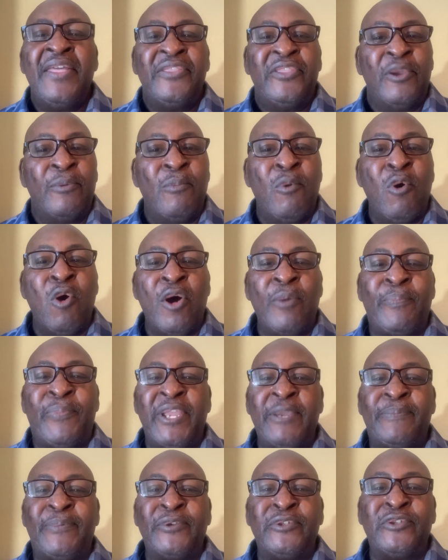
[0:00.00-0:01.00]
The more
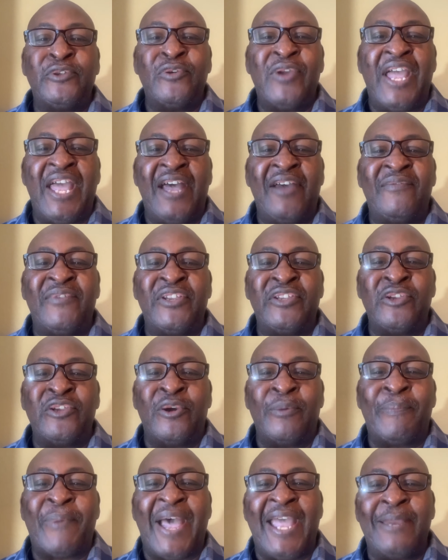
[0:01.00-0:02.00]
people you have in
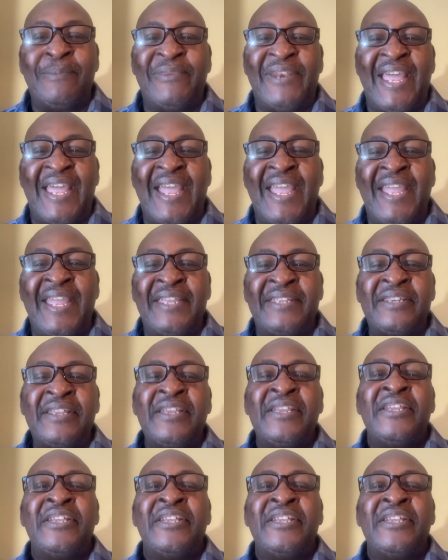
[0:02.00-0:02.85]
your pipeline,